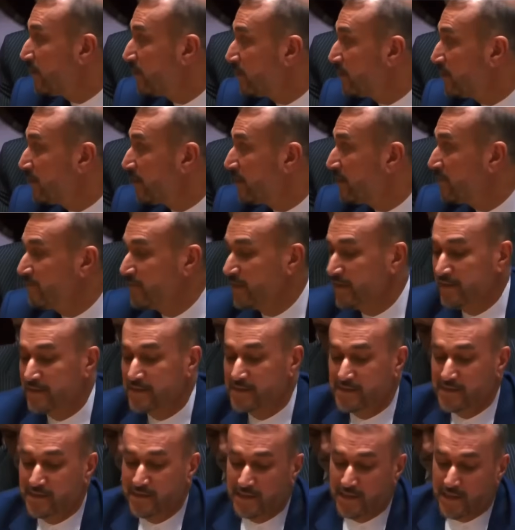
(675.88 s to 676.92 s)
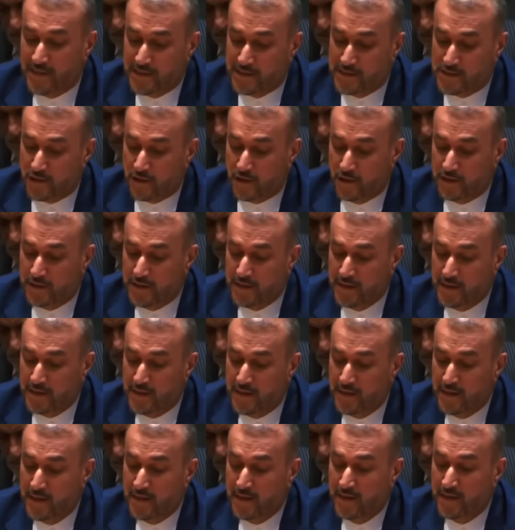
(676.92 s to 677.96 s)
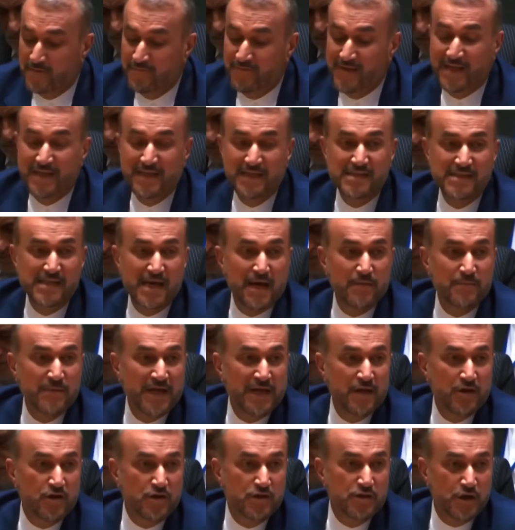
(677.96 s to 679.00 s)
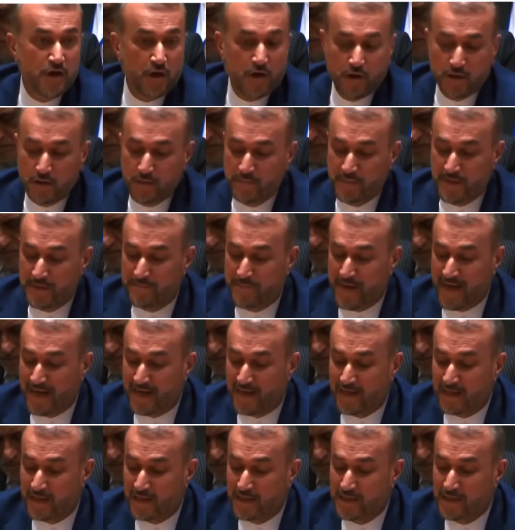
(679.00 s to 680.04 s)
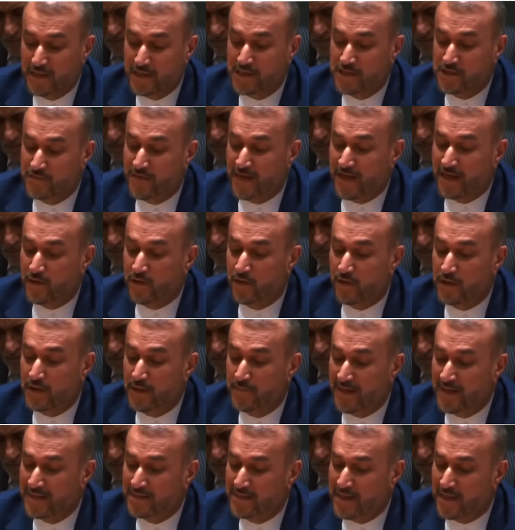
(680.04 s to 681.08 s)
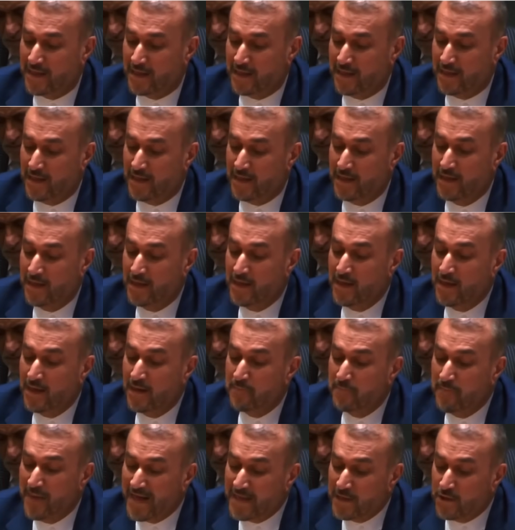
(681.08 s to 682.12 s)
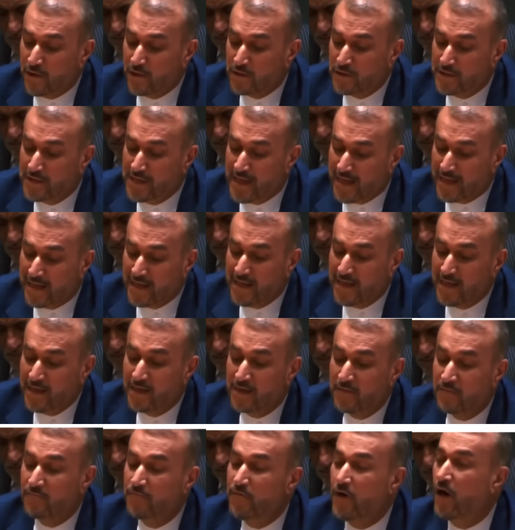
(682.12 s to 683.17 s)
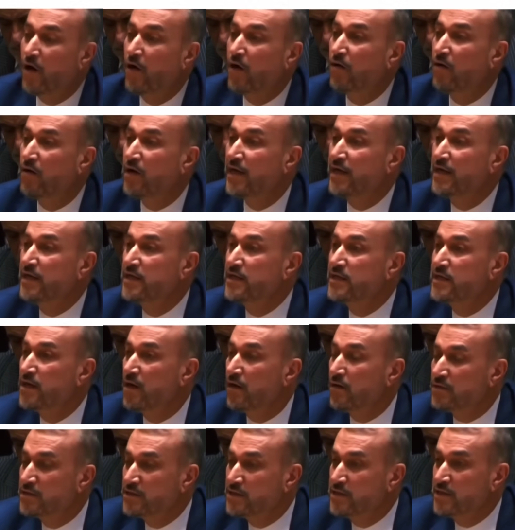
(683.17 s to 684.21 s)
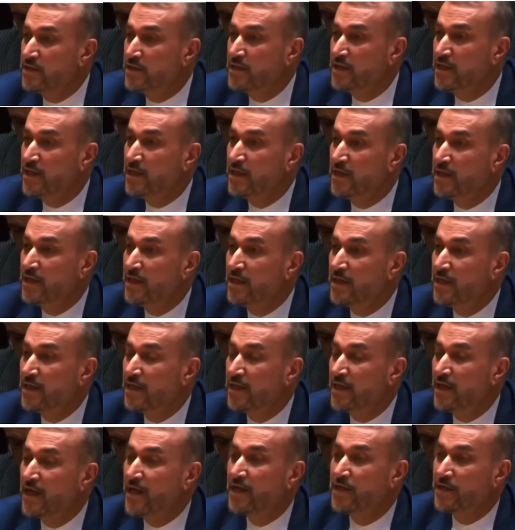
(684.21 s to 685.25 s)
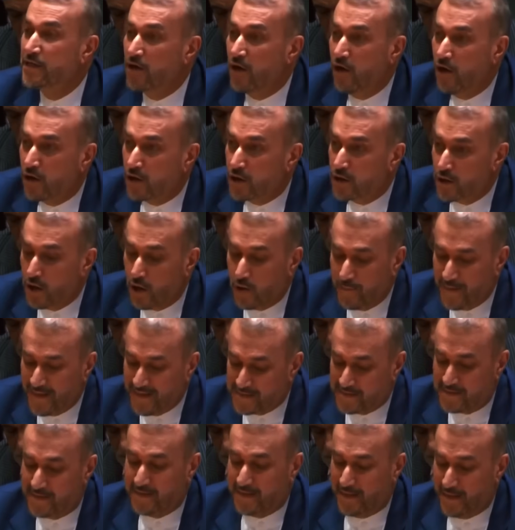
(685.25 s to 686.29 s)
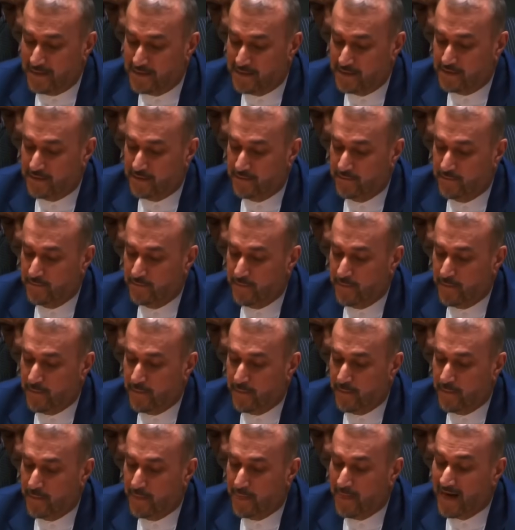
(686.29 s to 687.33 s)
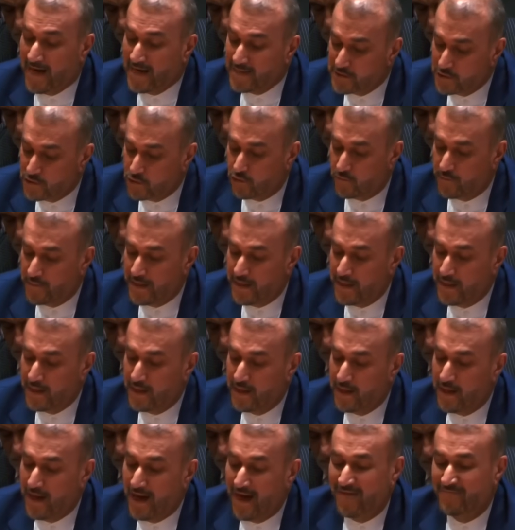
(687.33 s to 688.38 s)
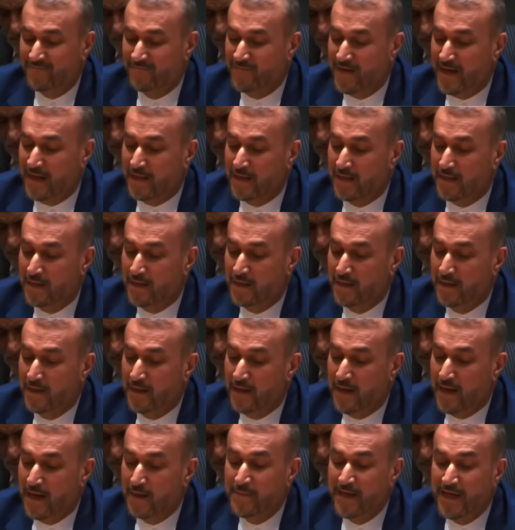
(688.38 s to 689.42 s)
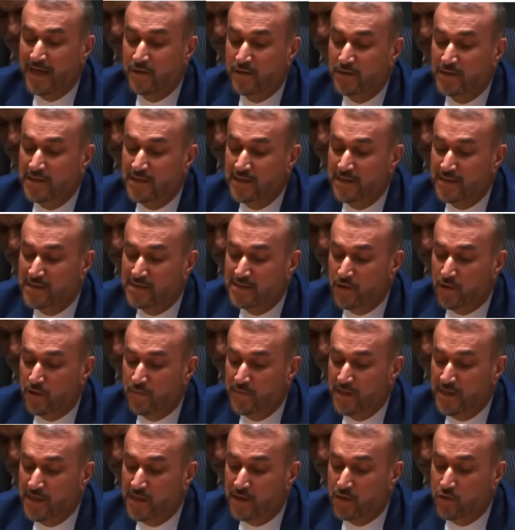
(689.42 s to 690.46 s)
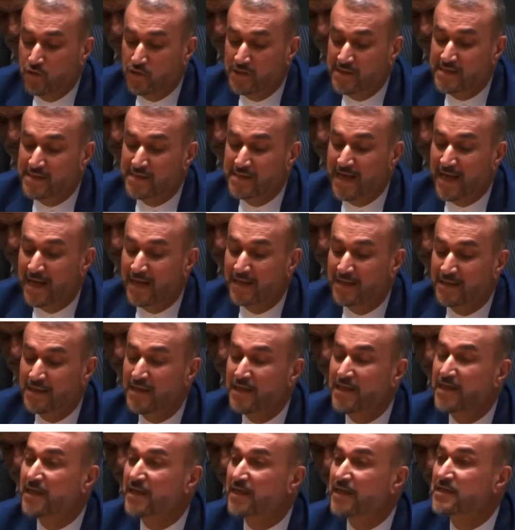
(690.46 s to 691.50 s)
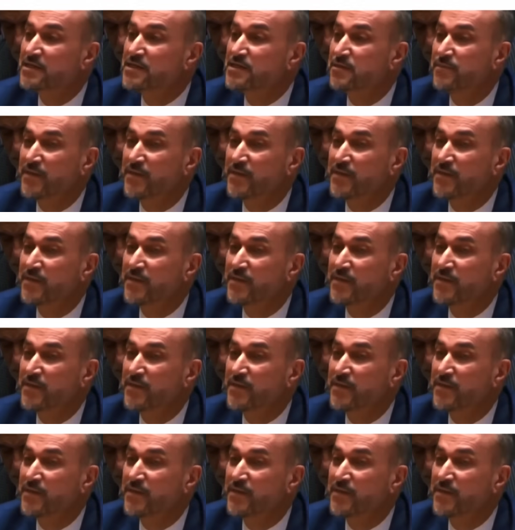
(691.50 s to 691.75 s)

days in Gaza and other areas of occupied Palestine, as well as its attacks on other countries in the region, are indicative of several undeniable facts, including, number one, the attacks